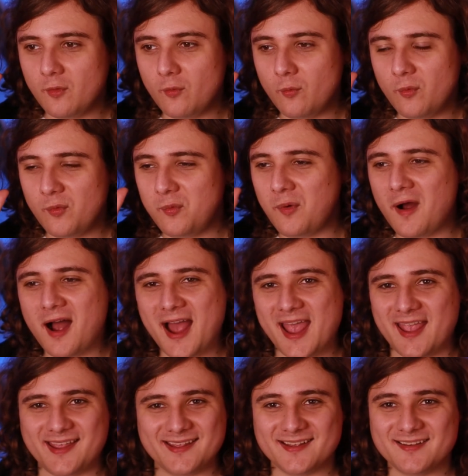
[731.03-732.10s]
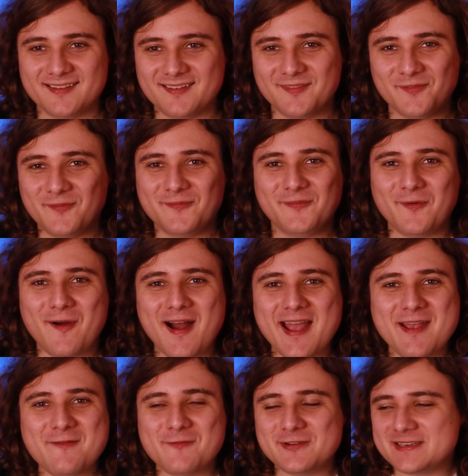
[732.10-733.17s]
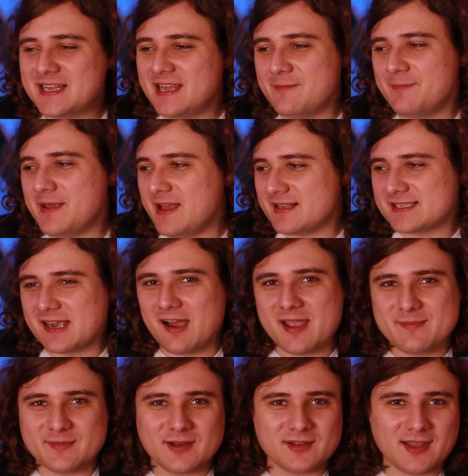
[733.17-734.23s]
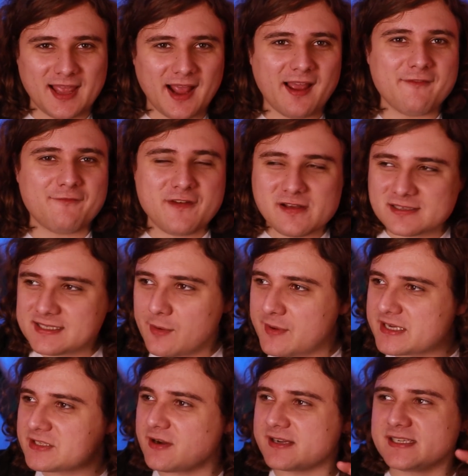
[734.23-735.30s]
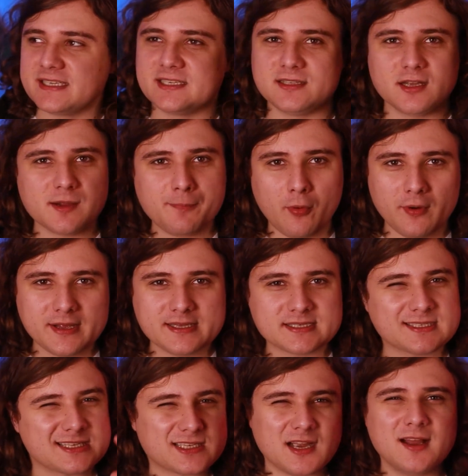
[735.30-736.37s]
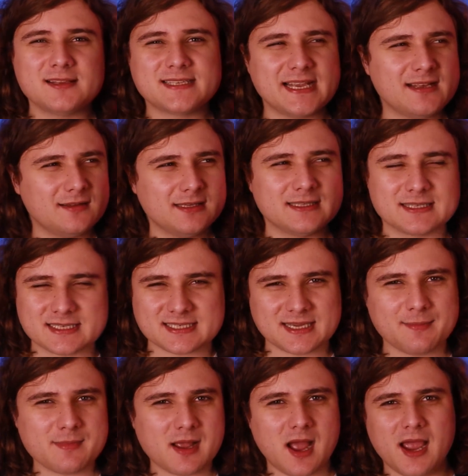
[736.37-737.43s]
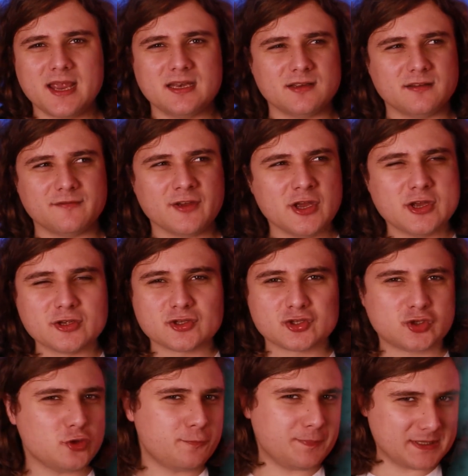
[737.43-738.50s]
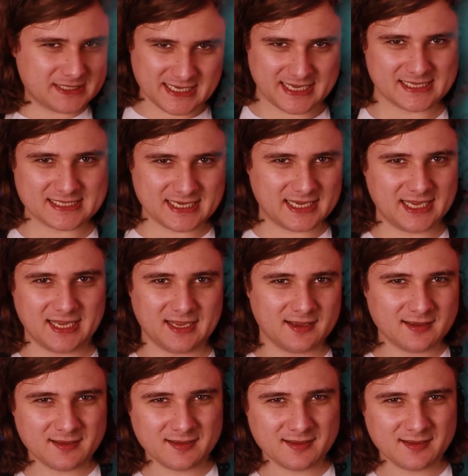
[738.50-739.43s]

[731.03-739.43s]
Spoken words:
Why? Why would he be a time... Like, it feels like we're stretching a lot of points to turn Tingle into some kind of super deity.